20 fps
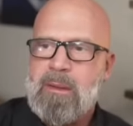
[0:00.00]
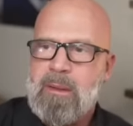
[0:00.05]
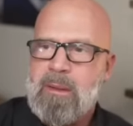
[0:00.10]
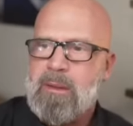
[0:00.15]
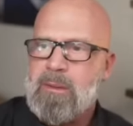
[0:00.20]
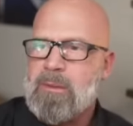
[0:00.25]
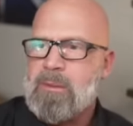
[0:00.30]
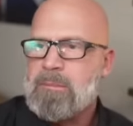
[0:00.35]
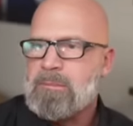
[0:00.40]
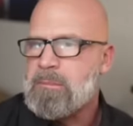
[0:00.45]
You
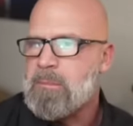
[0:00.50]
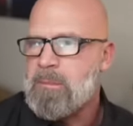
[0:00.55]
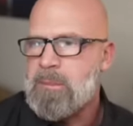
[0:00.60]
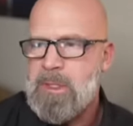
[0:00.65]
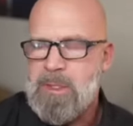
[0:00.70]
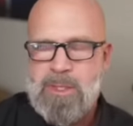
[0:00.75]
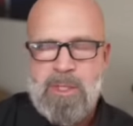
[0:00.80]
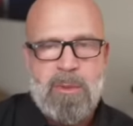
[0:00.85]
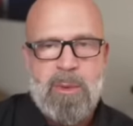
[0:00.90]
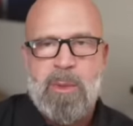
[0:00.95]
know,
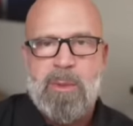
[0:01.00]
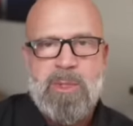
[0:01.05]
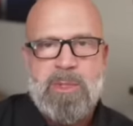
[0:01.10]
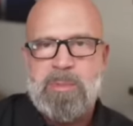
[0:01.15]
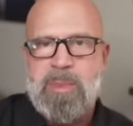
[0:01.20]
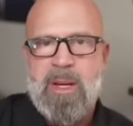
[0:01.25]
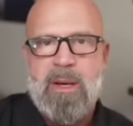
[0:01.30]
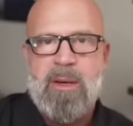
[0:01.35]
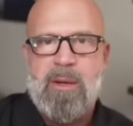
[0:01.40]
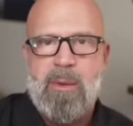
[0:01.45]
because they would always
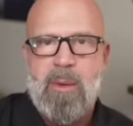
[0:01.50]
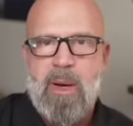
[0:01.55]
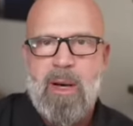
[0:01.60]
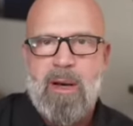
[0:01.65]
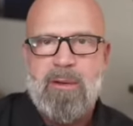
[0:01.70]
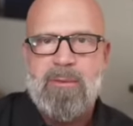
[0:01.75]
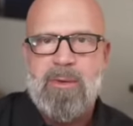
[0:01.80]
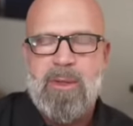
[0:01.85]
pair you off